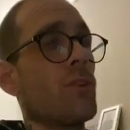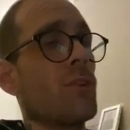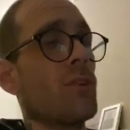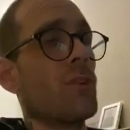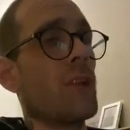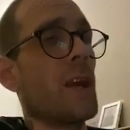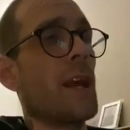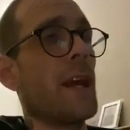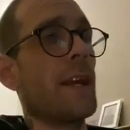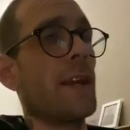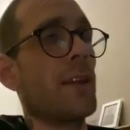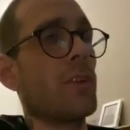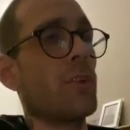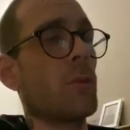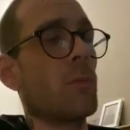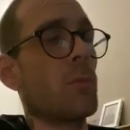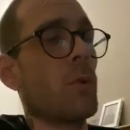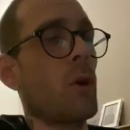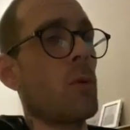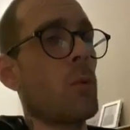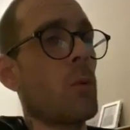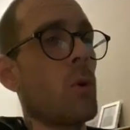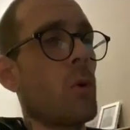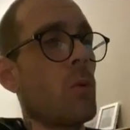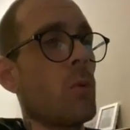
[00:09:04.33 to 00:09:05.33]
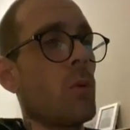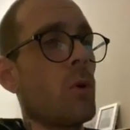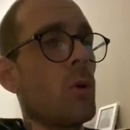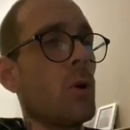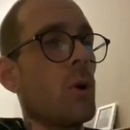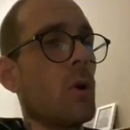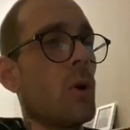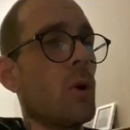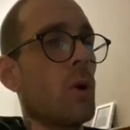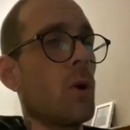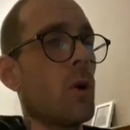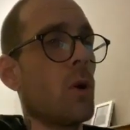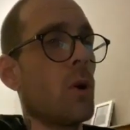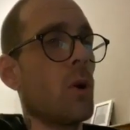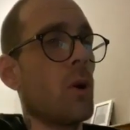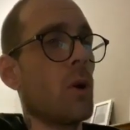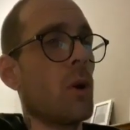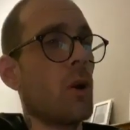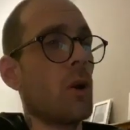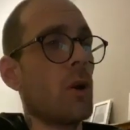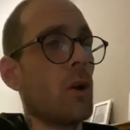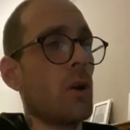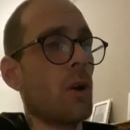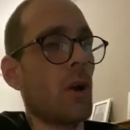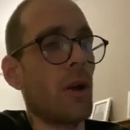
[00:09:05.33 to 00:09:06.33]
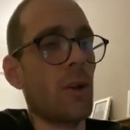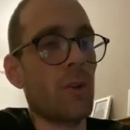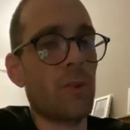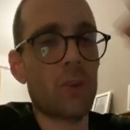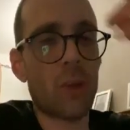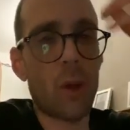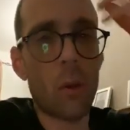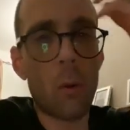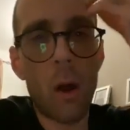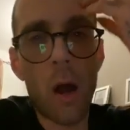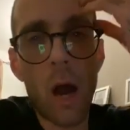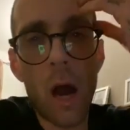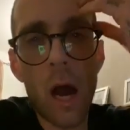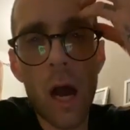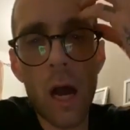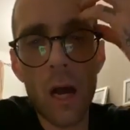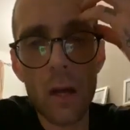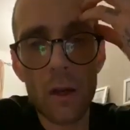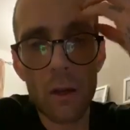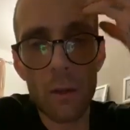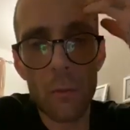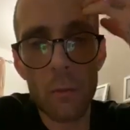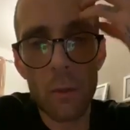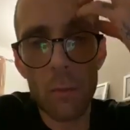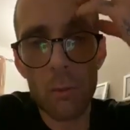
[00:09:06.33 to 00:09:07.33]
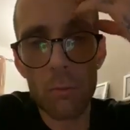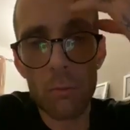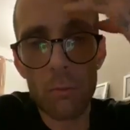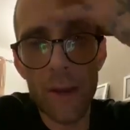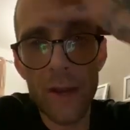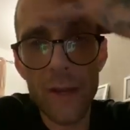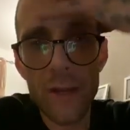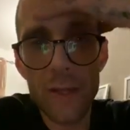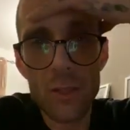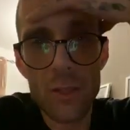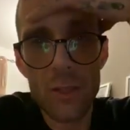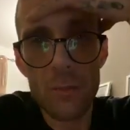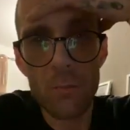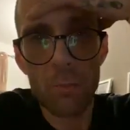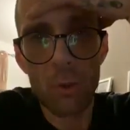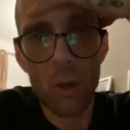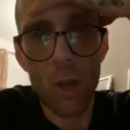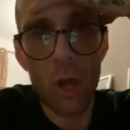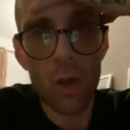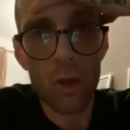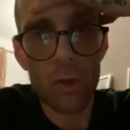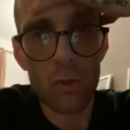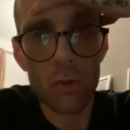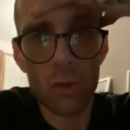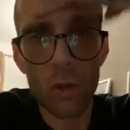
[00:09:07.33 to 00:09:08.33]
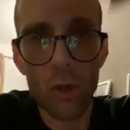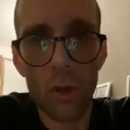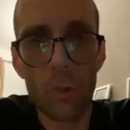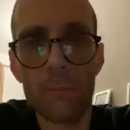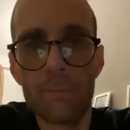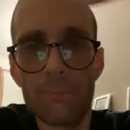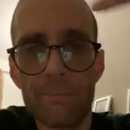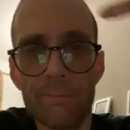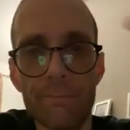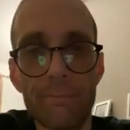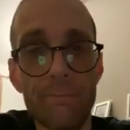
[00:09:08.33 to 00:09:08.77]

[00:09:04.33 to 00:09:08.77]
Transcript: to say, because I'm like, well, like it's so hard, like my brain just blocks up.